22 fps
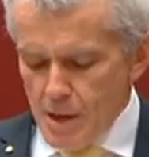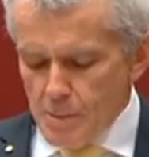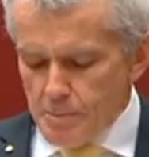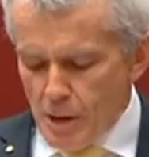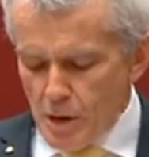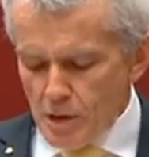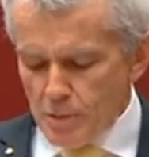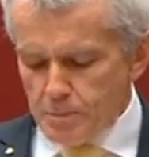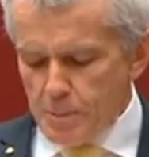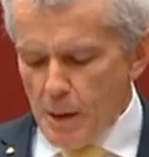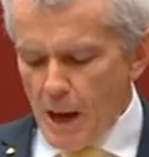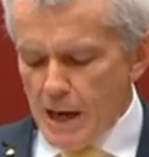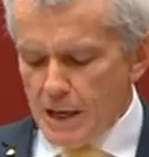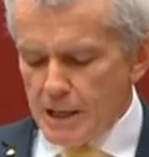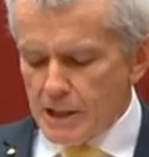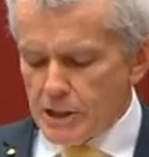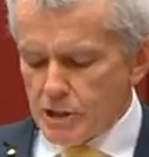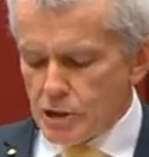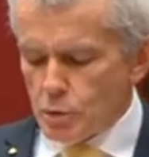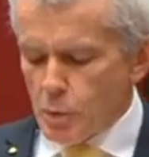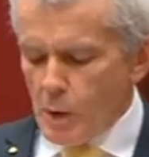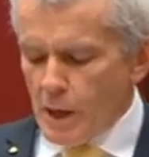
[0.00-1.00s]
Both
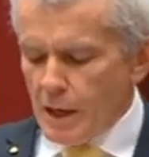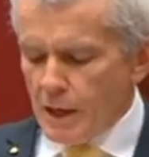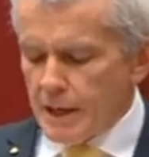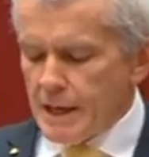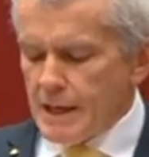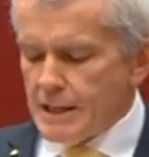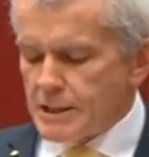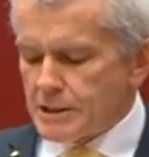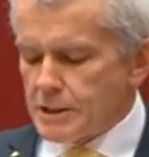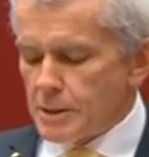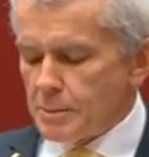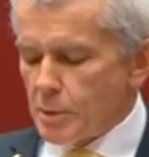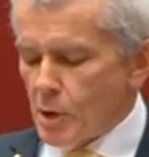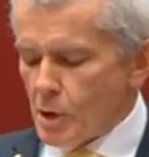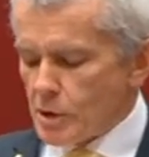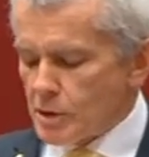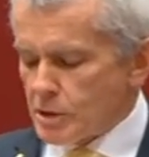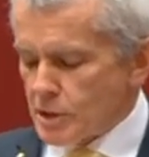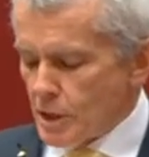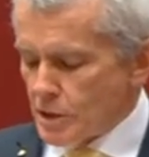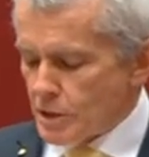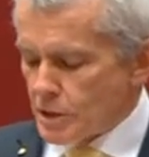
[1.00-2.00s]
parties dwell in Eastern
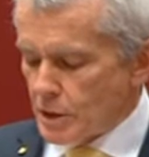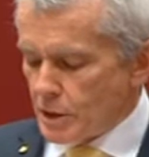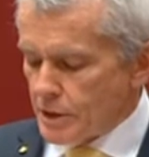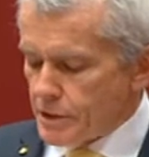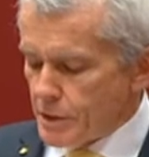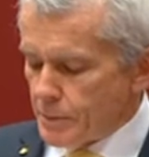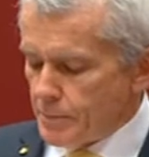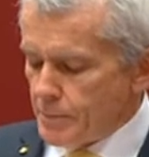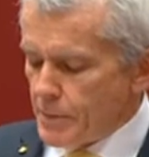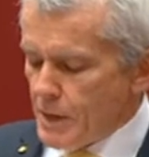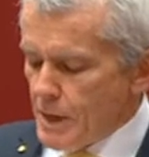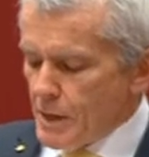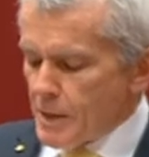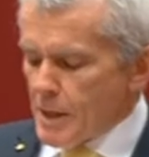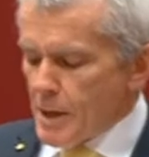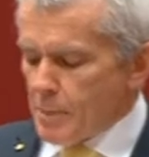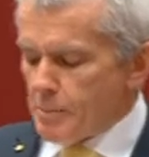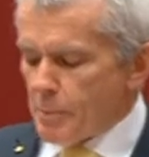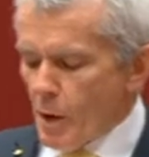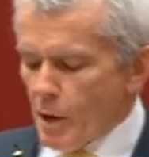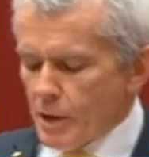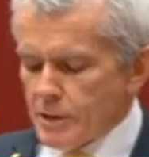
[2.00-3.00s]
Bloc socialism, their
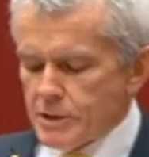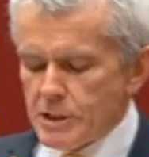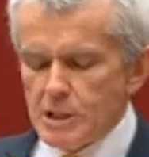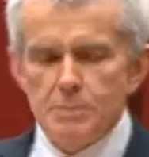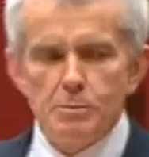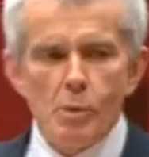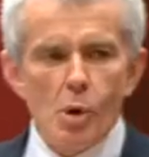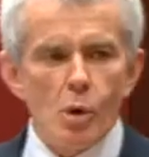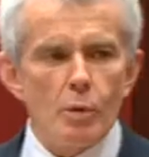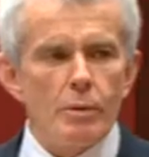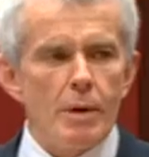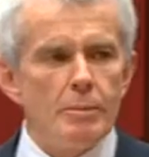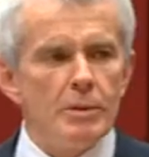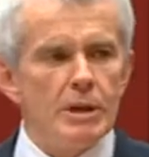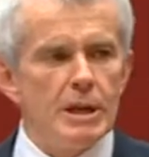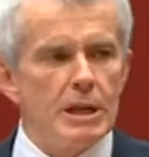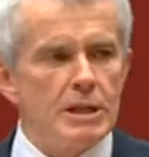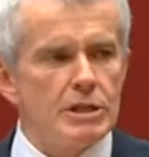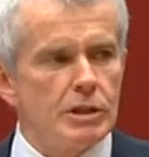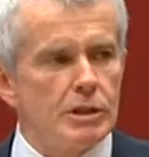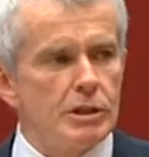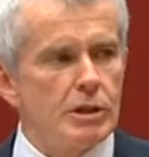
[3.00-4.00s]
policies more
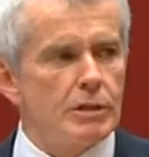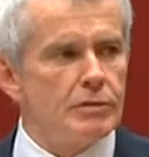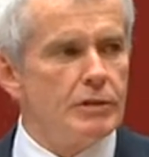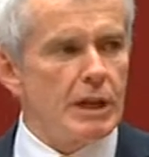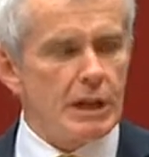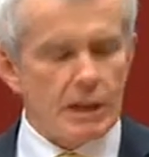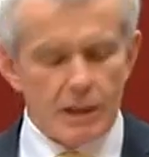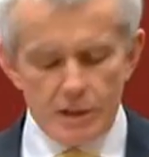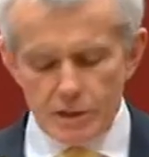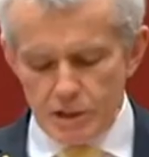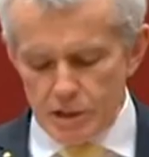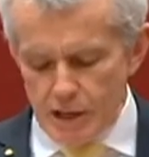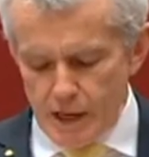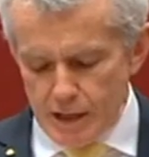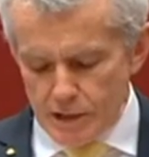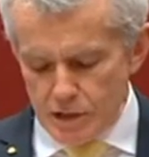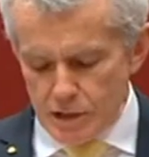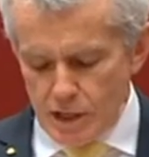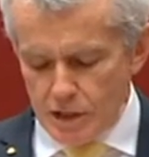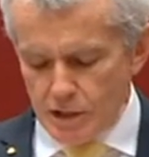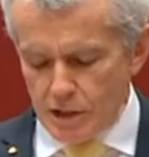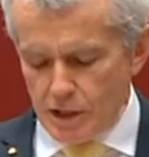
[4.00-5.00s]
reminiscent of Nicholas
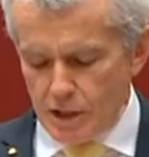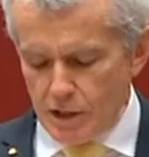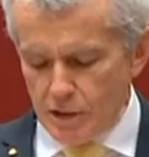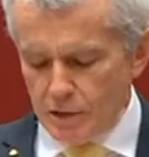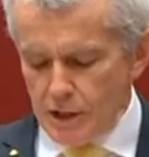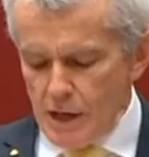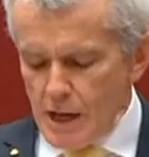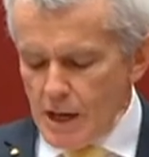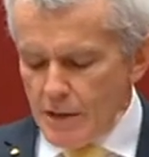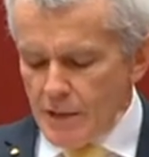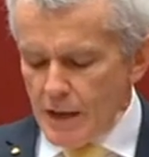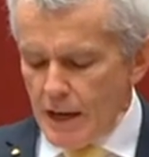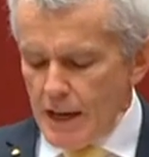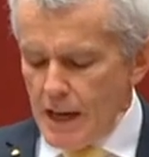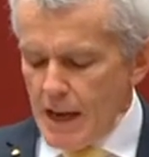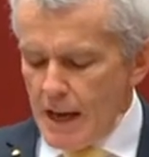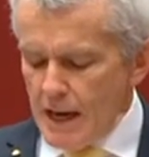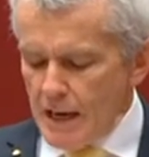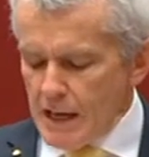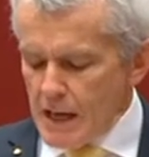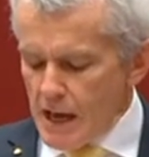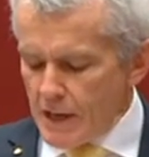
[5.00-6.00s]
Ceausescu than
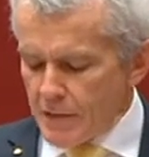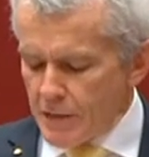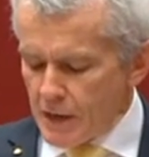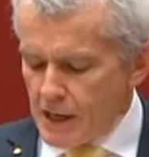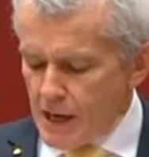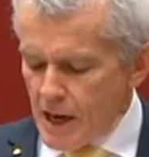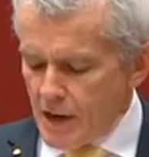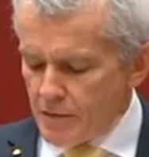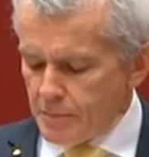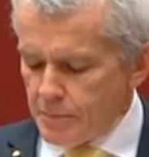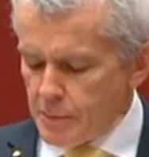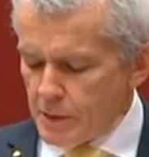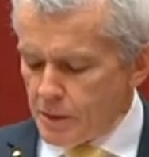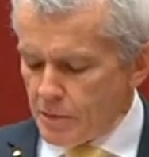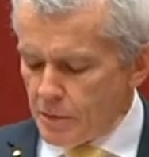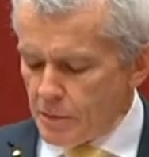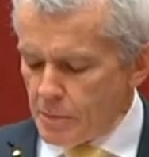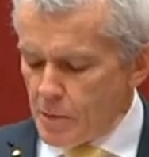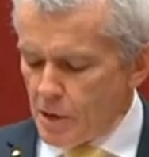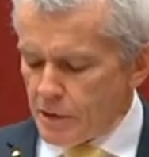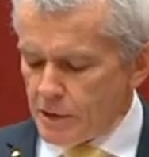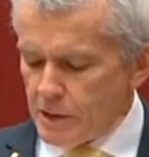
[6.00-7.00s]
any other government of
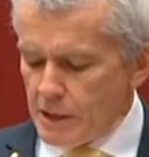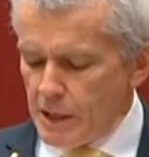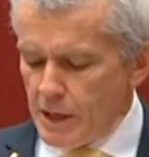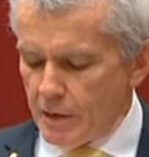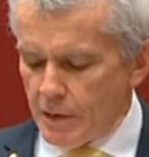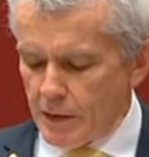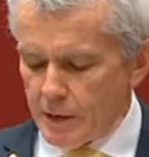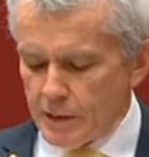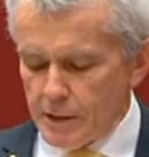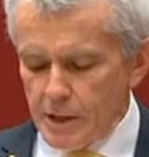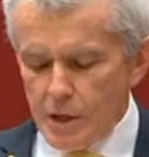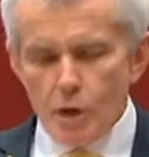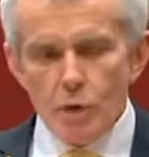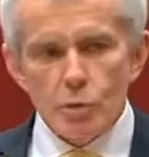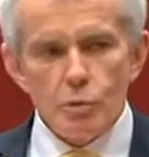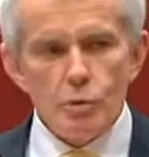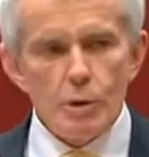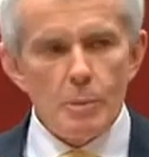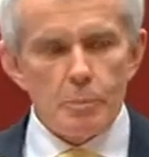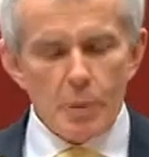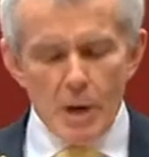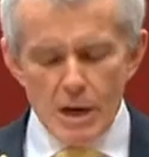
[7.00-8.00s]
the modern era,
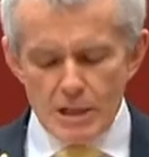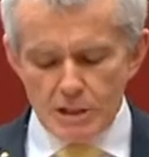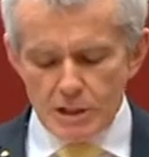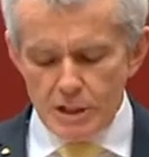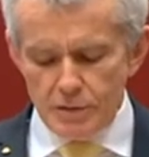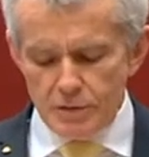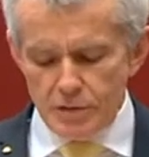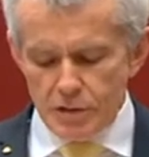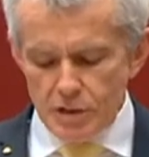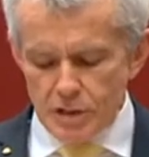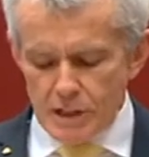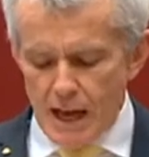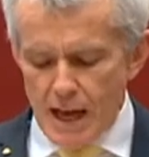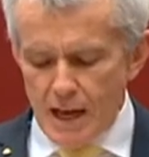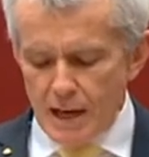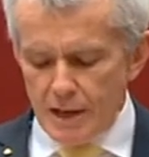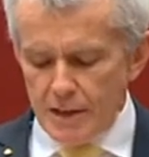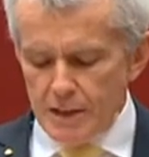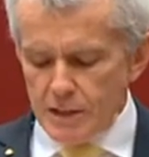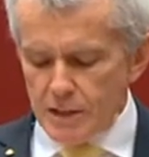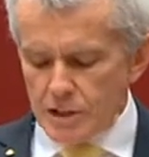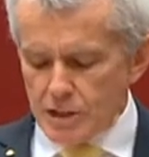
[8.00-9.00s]
repressive,
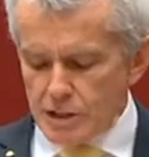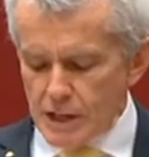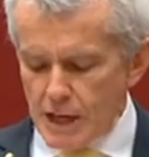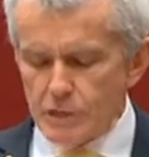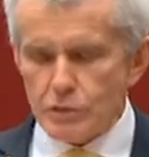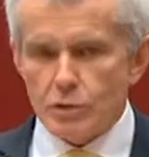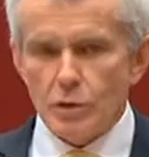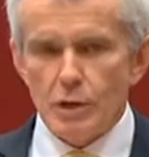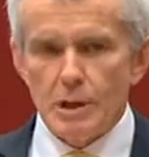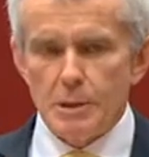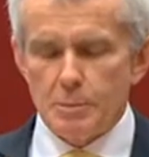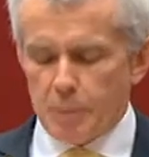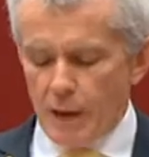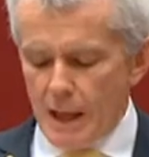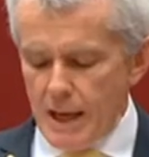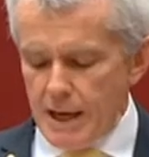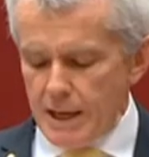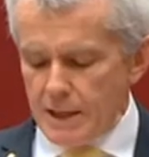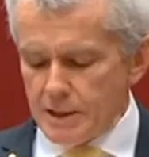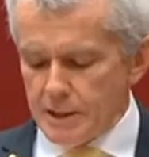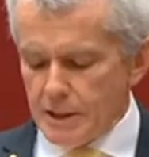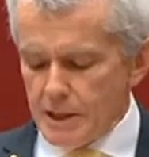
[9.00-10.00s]
Stalinist, centrally
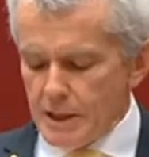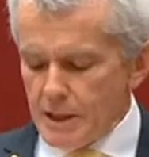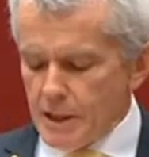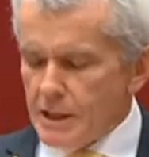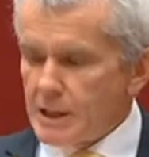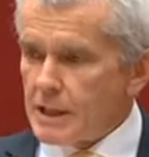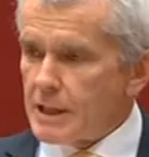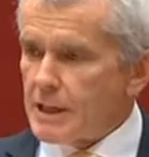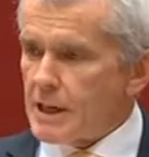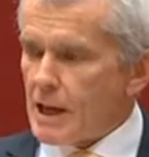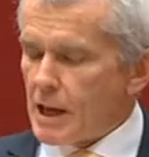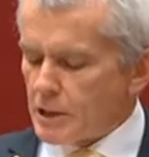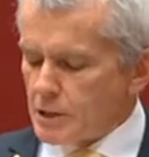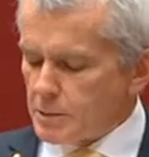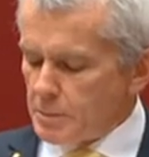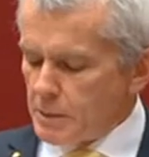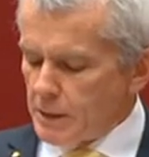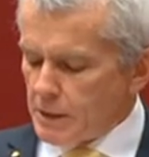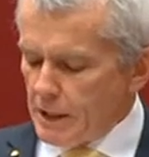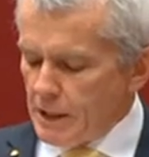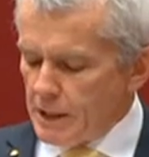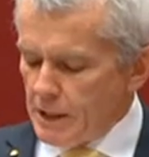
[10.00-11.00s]
planned, yet
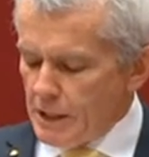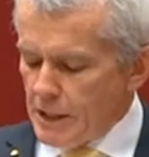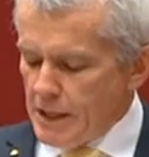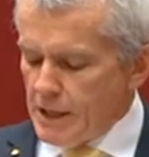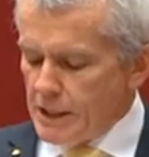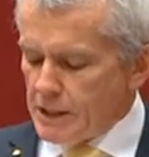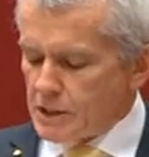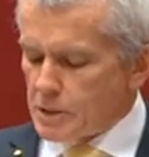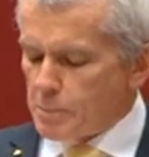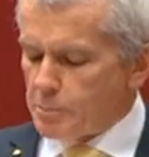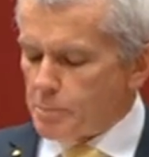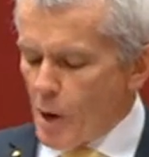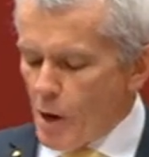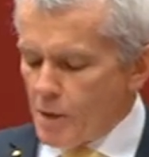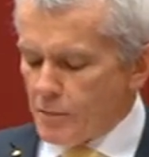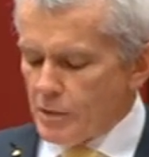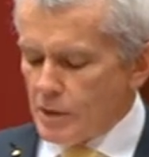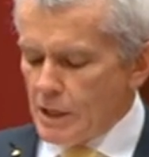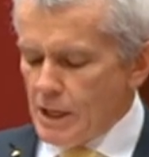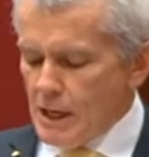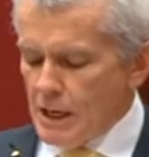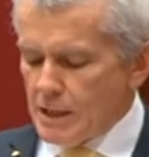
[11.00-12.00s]
ultimately leading to
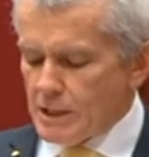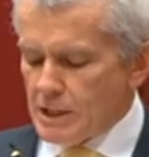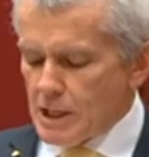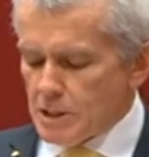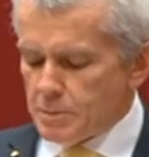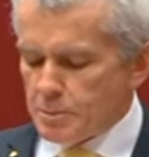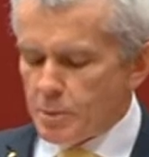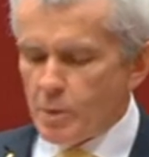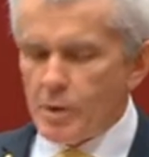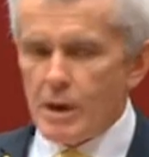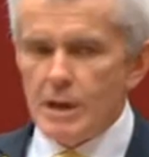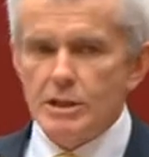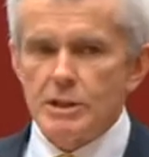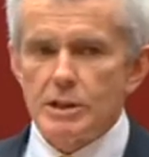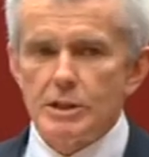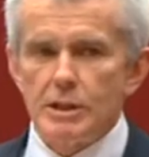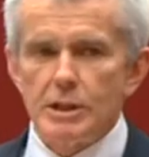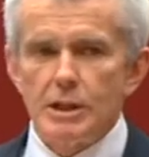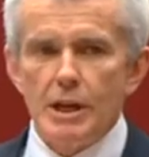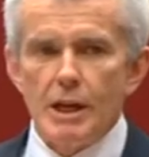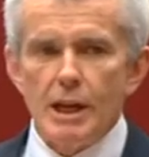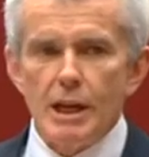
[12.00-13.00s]
poverty and
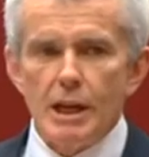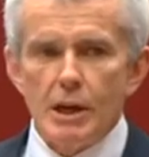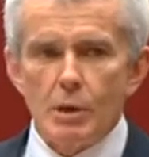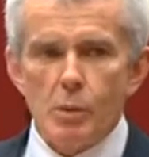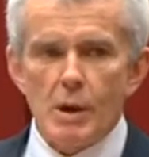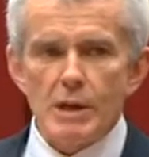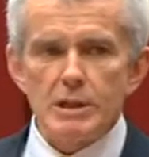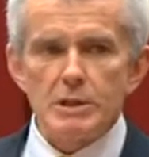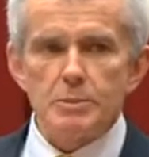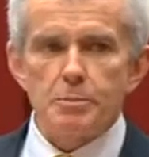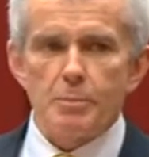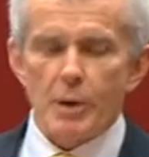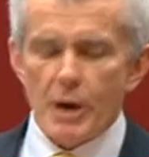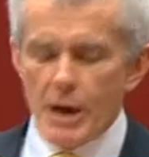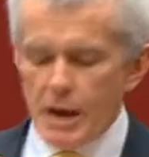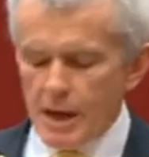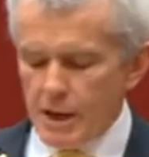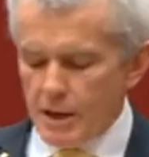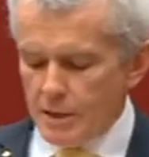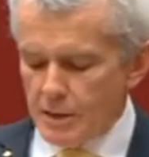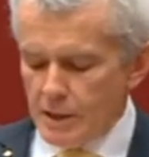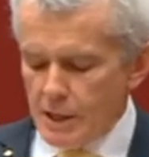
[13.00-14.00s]
desperation in a once
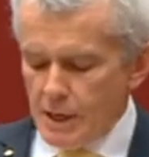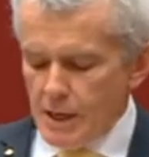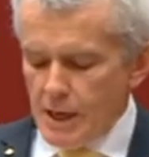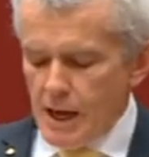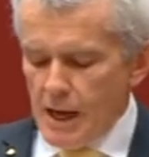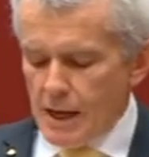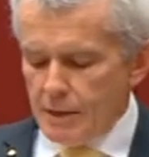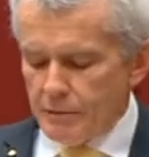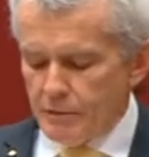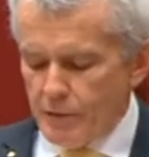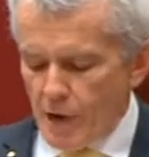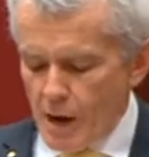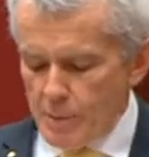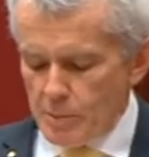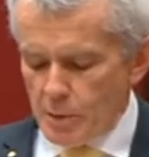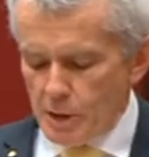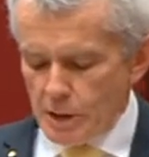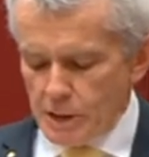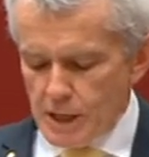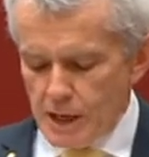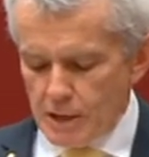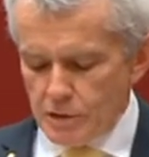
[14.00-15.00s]
proud and
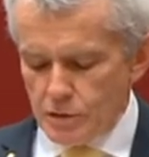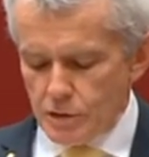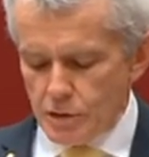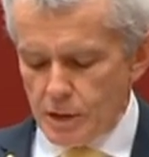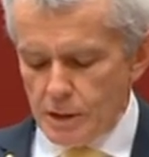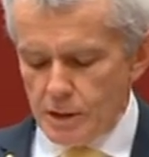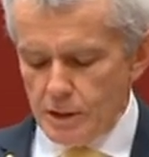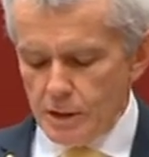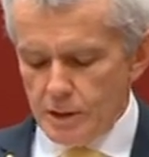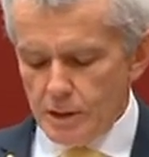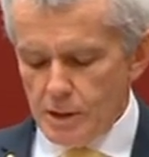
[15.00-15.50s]
vibrant country.